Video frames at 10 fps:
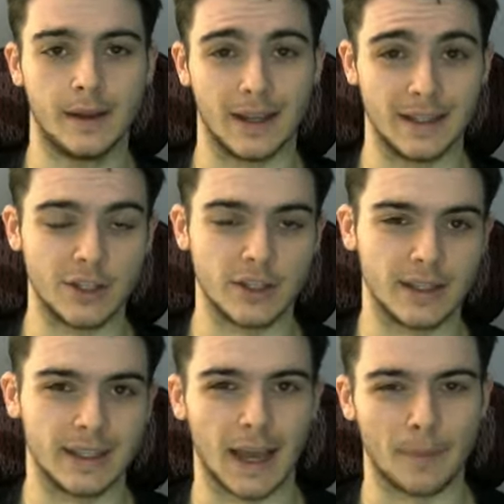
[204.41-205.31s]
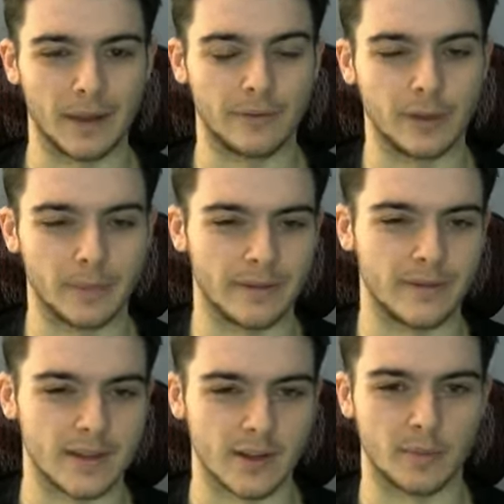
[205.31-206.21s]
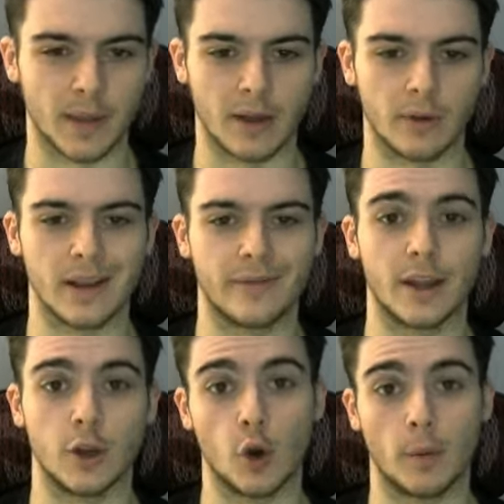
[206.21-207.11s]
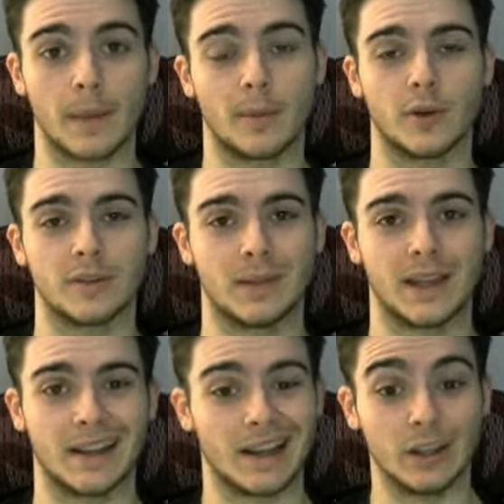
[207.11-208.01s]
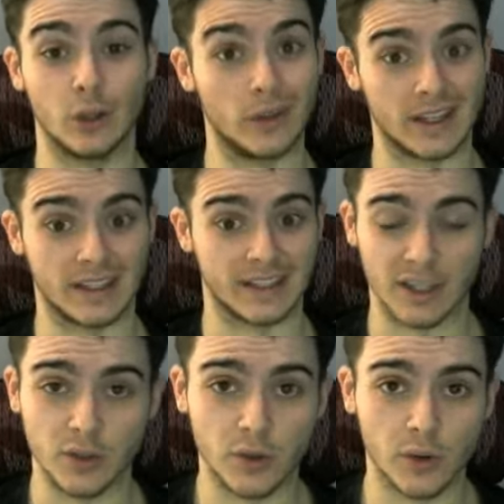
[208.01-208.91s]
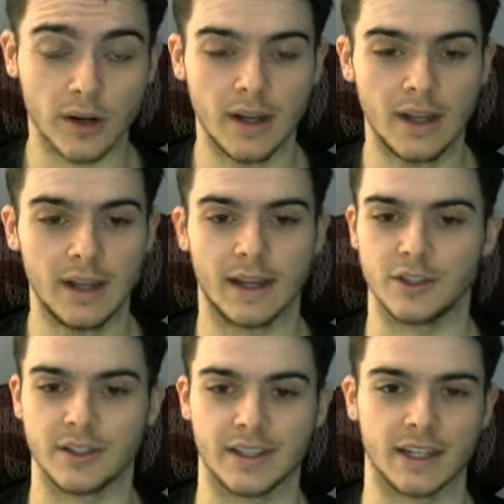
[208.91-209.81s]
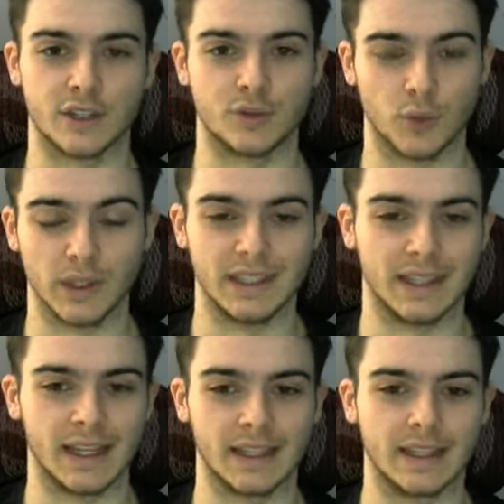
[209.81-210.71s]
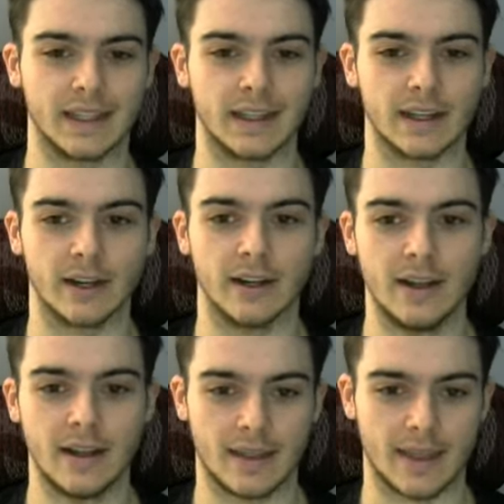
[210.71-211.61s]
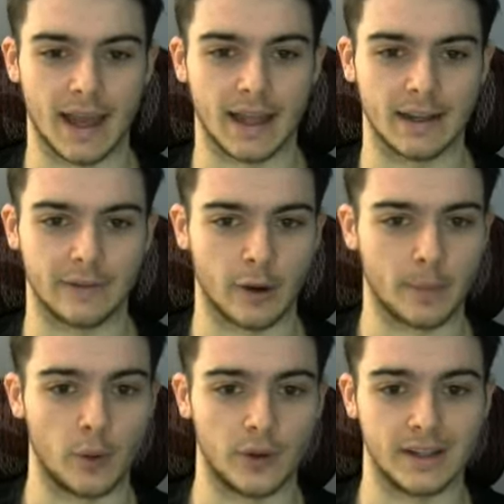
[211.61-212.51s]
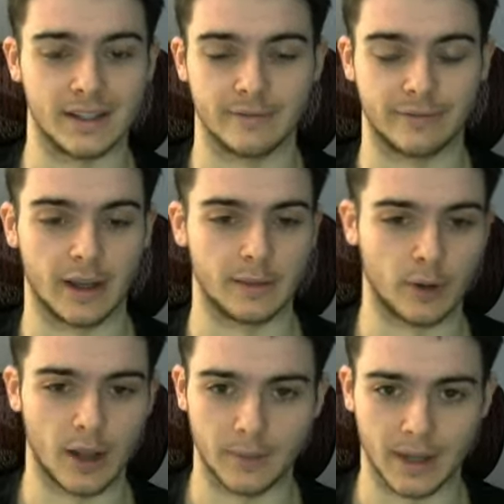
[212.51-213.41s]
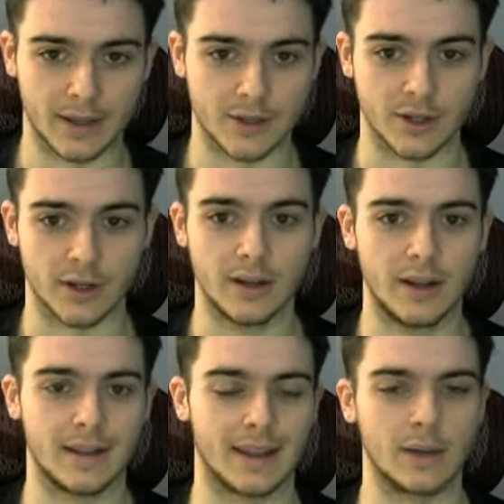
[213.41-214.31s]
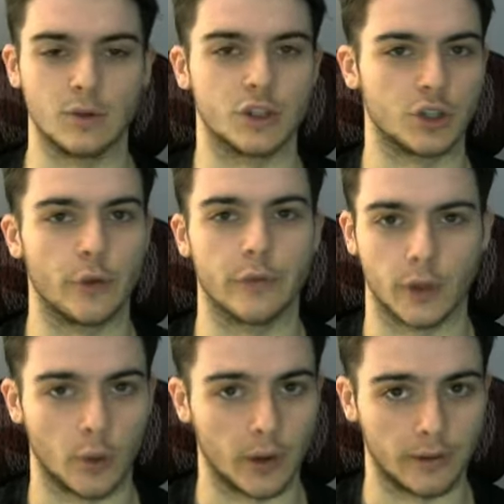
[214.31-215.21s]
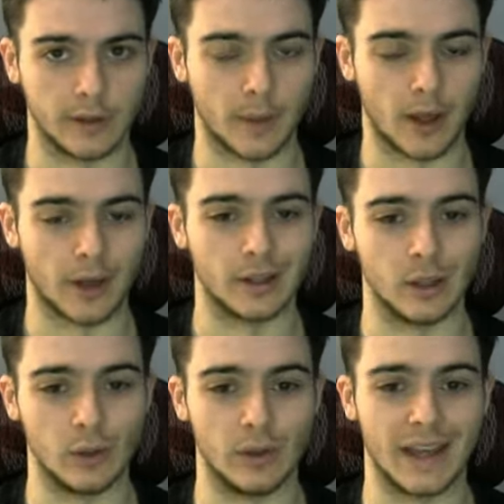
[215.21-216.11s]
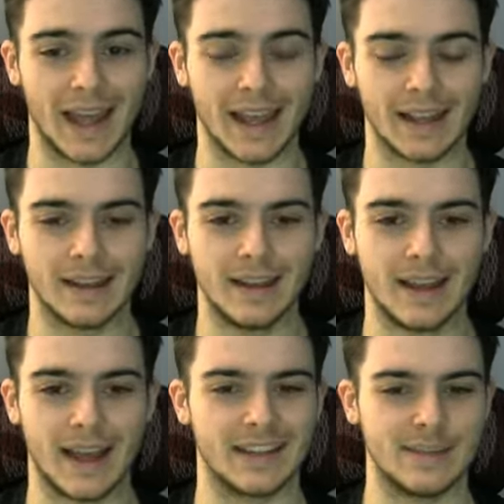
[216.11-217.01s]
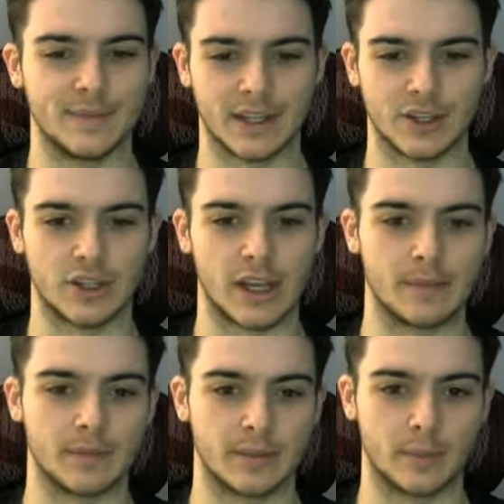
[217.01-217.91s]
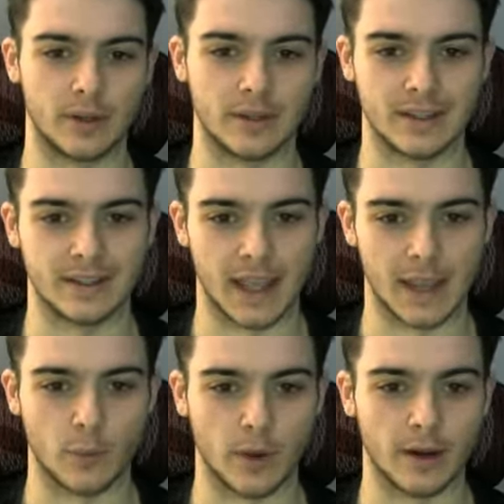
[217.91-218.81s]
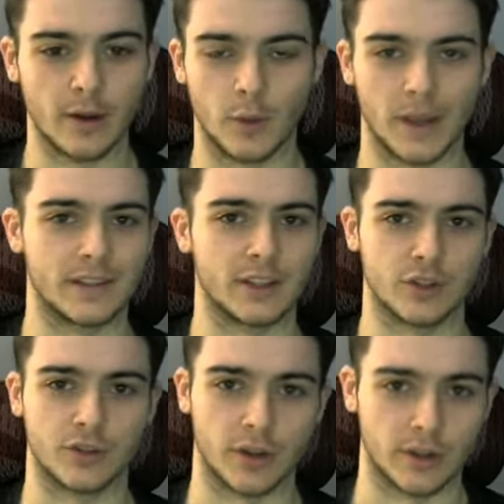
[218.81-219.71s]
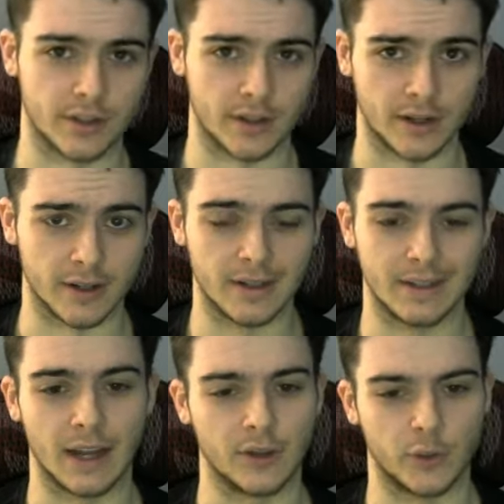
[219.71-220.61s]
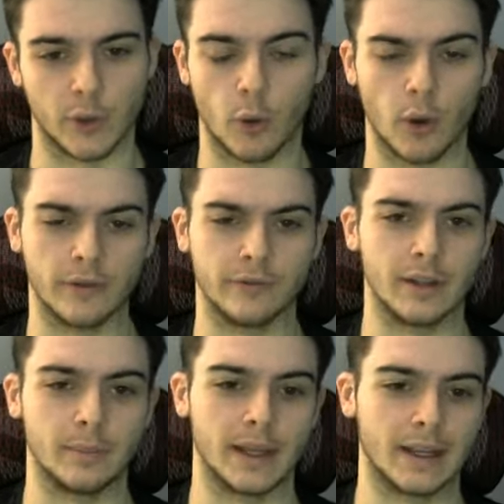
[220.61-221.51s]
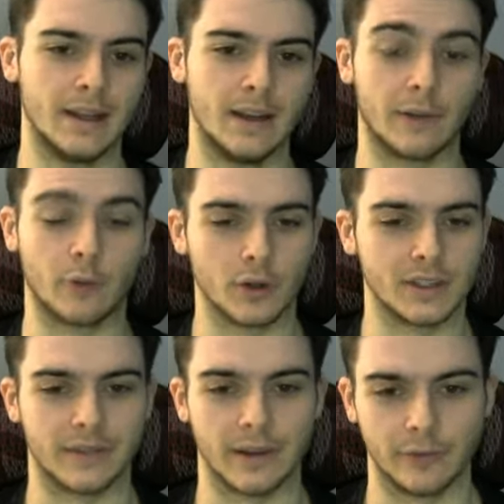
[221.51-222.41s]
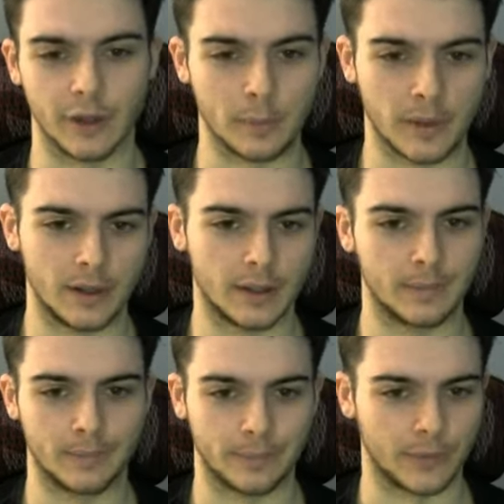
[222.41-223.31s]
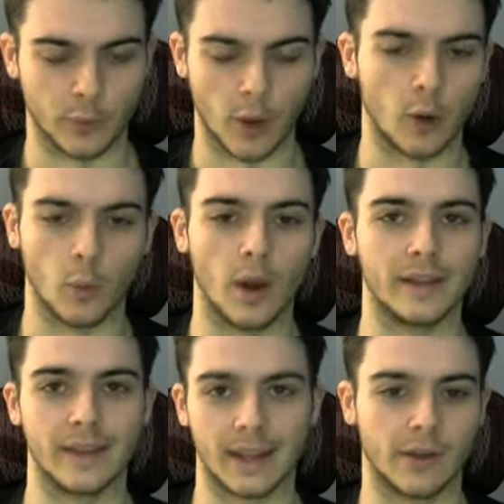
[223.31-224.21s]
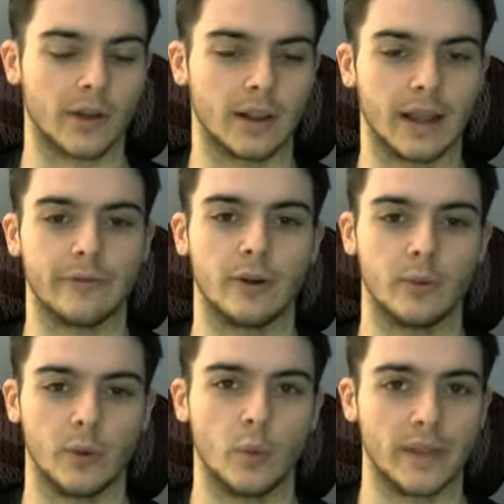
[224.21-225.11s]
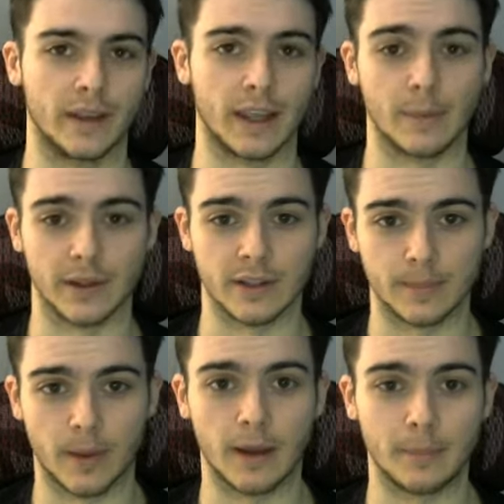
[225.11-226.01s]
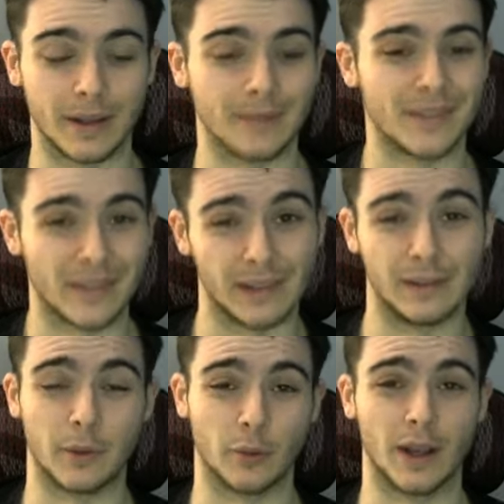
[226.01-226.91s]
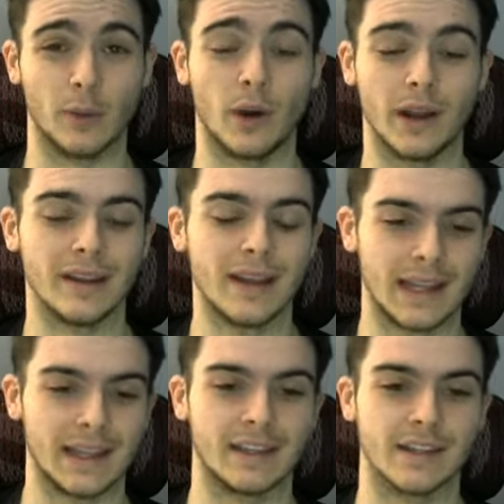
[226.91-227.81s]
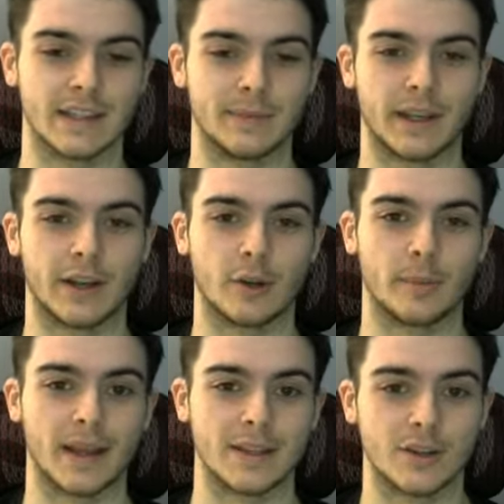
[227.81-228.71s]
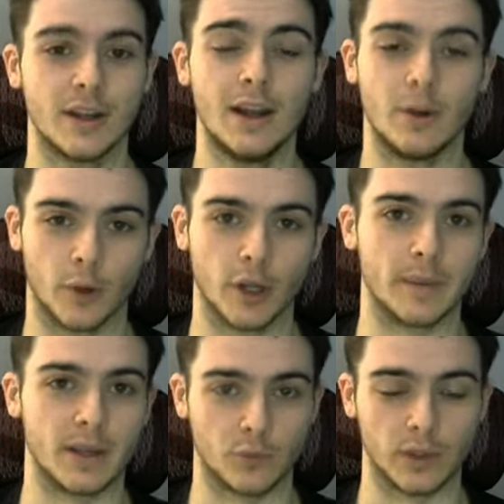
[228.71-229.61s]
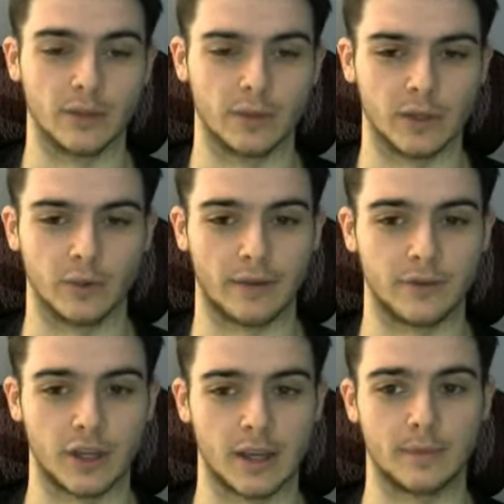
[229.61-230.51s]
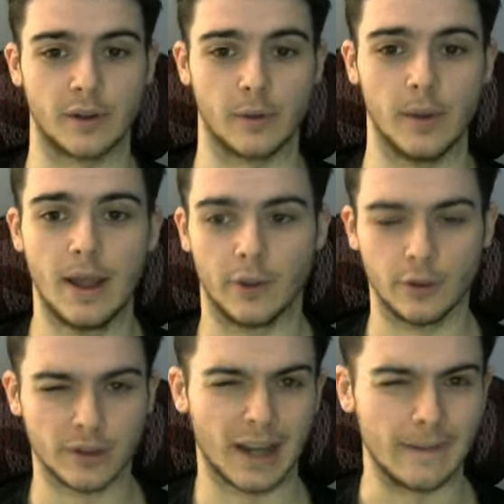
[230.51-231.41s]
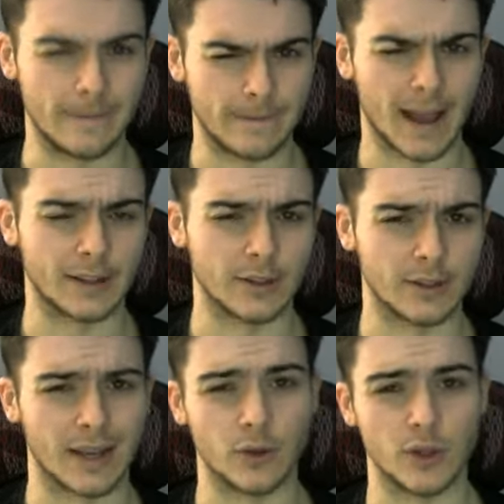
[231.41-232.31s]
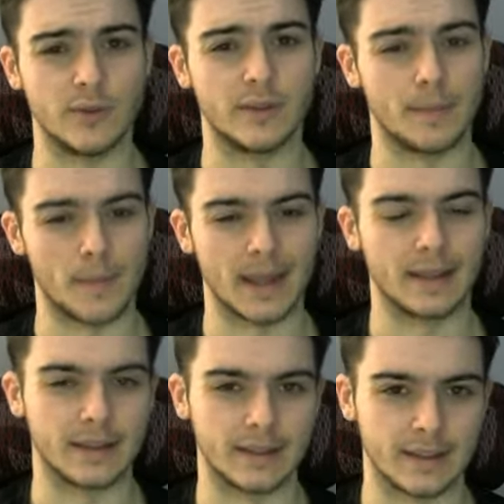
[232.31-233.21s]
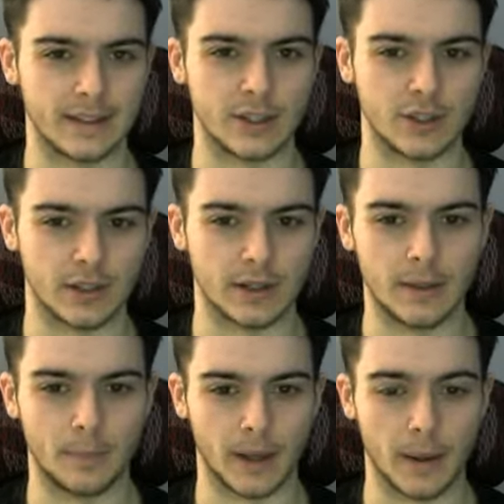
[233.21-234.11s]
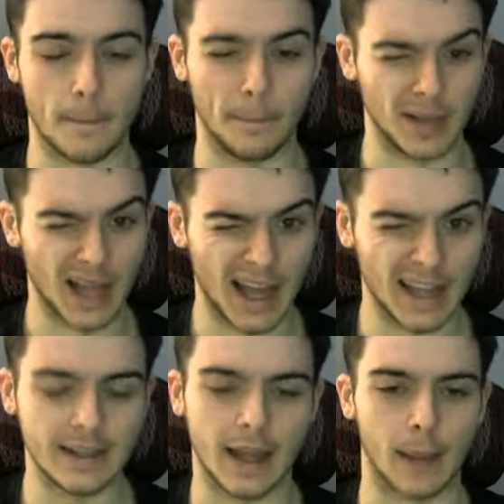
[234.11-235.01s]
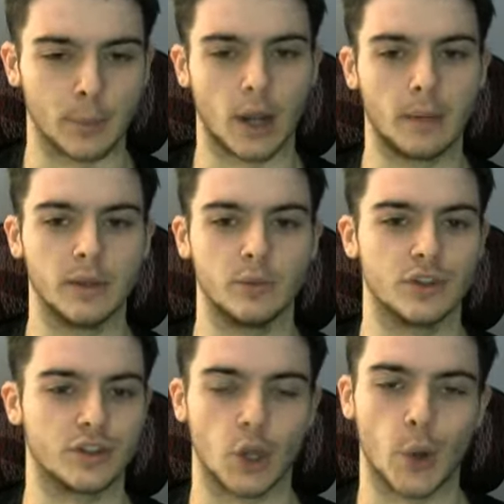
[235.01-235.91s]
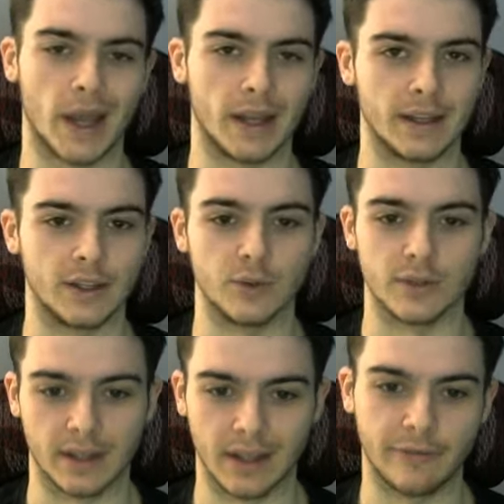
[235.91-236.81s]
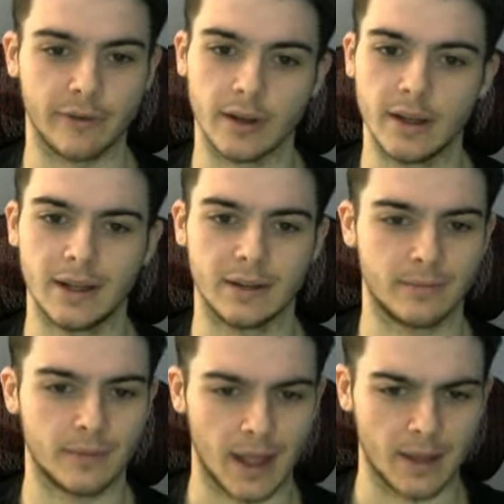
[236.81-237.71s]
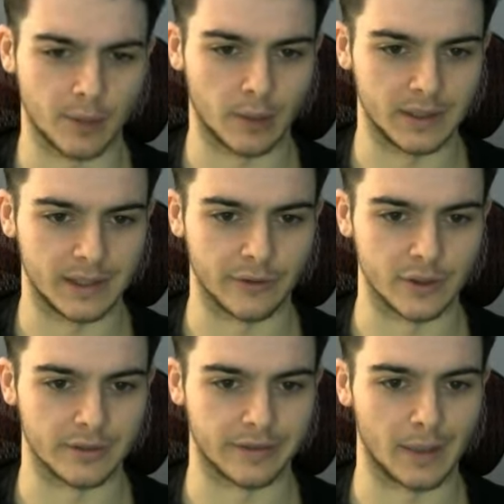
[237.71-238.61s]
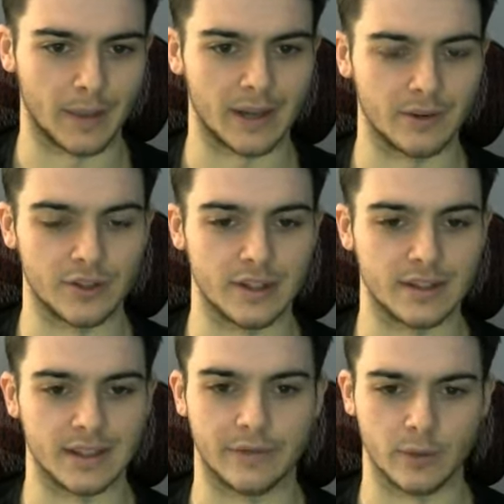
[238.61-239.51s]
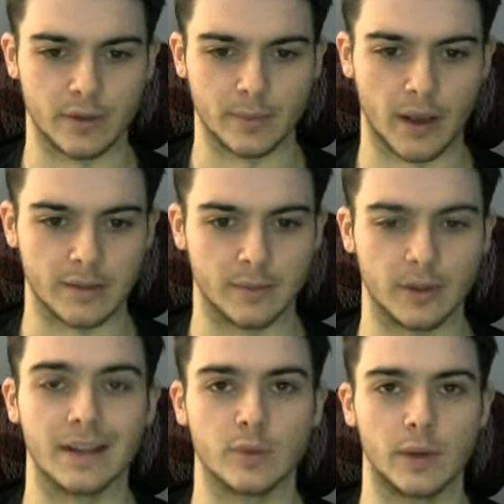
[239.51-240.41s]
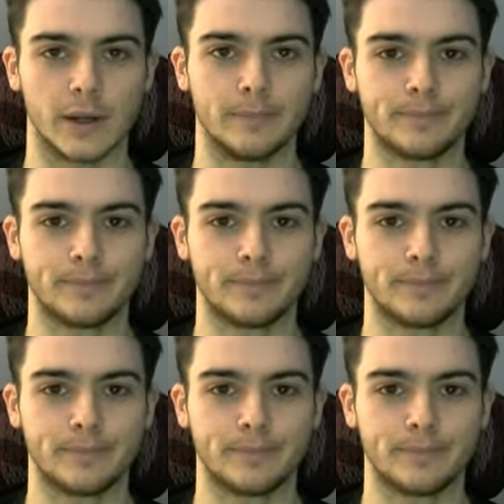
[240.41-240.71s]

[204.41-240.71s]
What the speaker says: Additionally, I might flip my V-Star power if I know my opponent's playing Alolan Exeggutor. I just think it's really likely here that if our opponent doesn't find Prime Catcher, that they would just go for the coin flip on Alolan Egg. And it seems like a shame to put this game where we have such a strong start down to a coin flip. Like, of course, if they flip the wrong one and they kill the Cleffa, we'll win the game on the spot. But if they flip the right one and they kill something on our bench, we're going to be in really rough shape. So those are kind of the factors I would use to make this decision. But blind, I probably would just go ahead and use the Cleffa and probably diversify my energies if it was possible as well.